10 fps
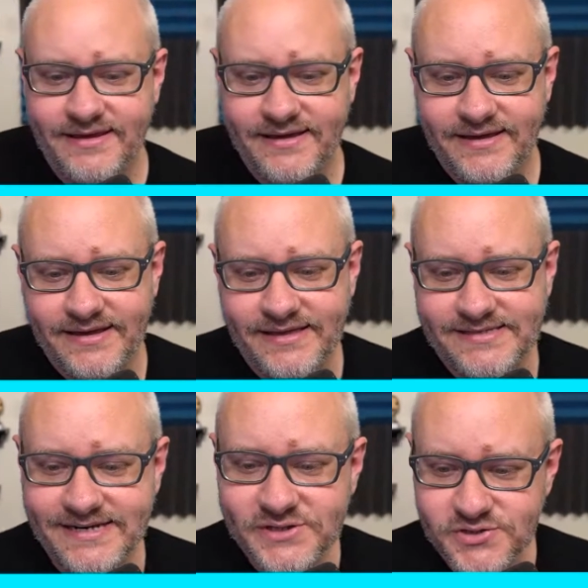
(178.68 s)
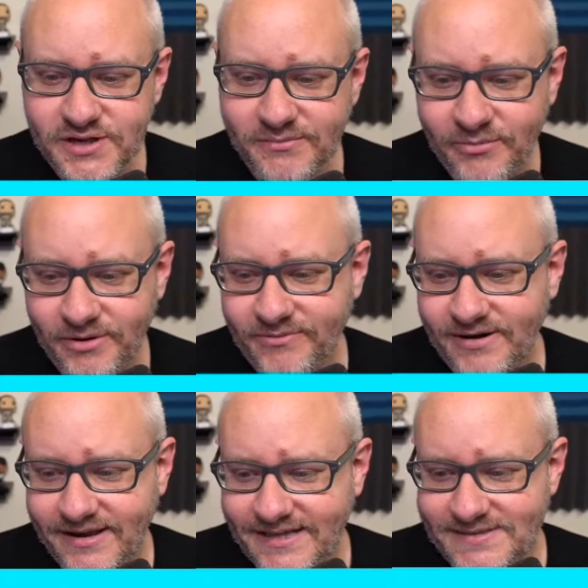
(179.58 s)
it's an interesting moment when our
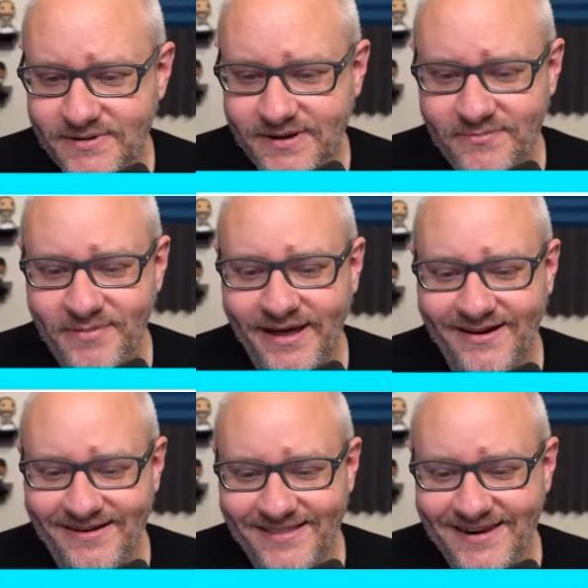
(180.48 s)
kids become better than